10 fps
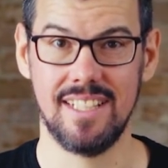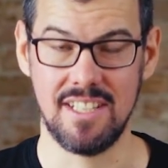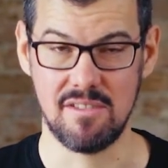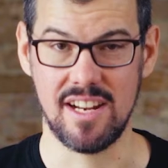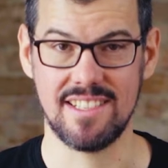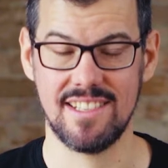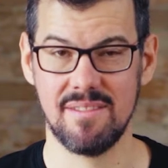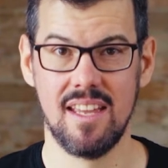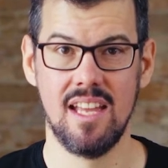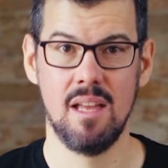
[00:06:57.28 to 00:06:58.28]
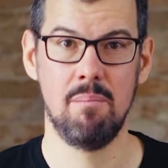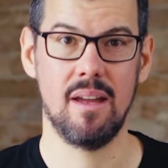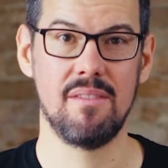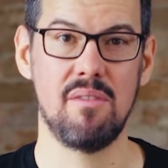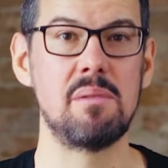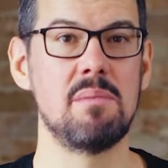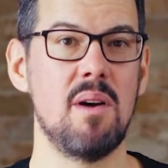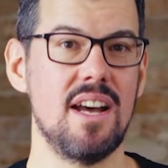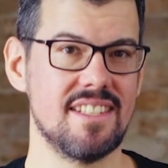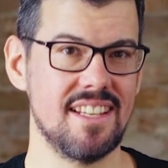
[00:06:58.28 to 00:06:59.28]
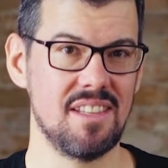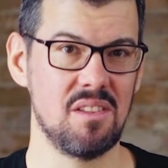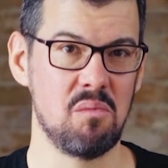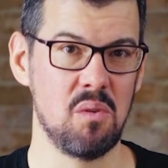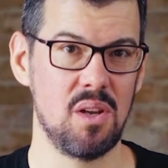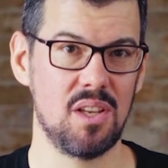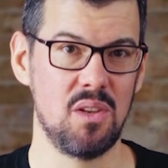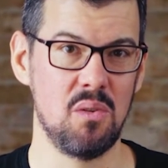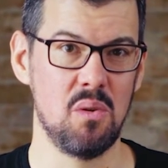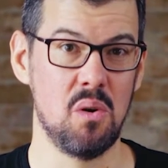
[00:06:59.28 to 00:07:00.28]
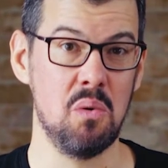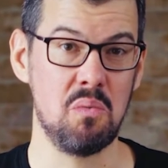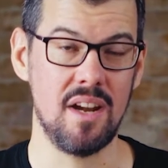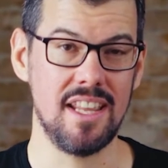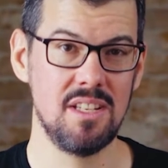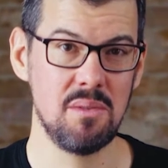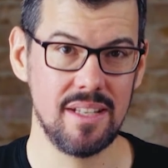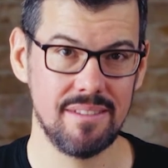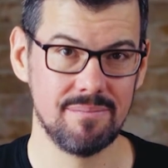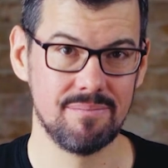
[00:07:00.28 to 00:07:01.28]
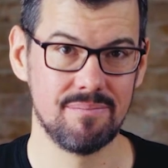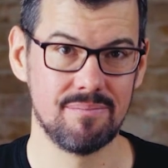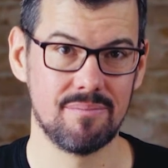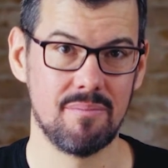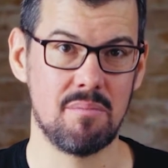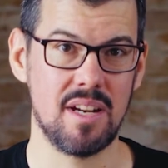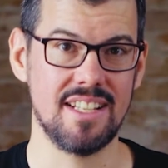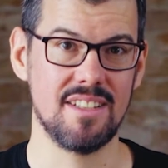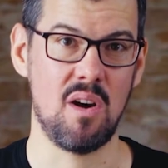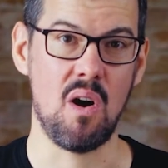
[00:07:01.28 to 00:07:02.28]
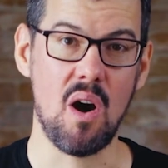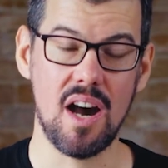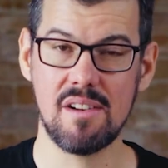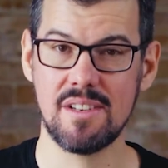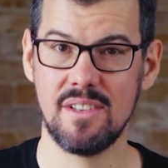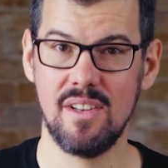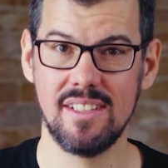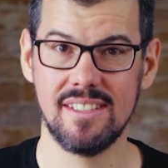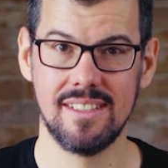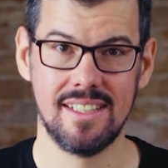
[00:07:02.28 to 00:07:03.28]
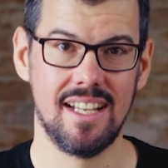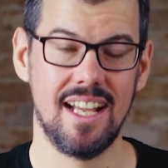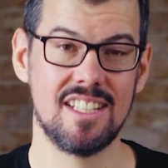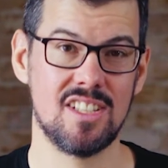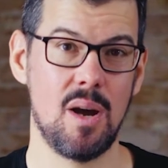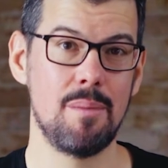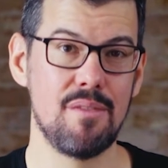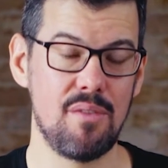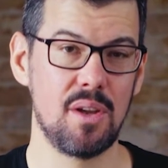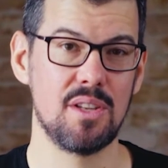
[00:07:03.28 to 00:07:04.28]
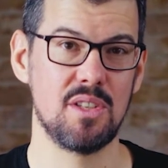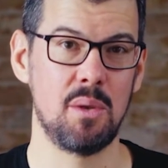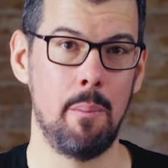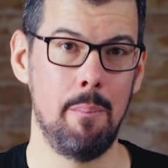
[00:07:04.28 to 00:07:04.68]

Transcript: is your answer. But if optimizing the work you're already doing brings a higher return, it's time to focus on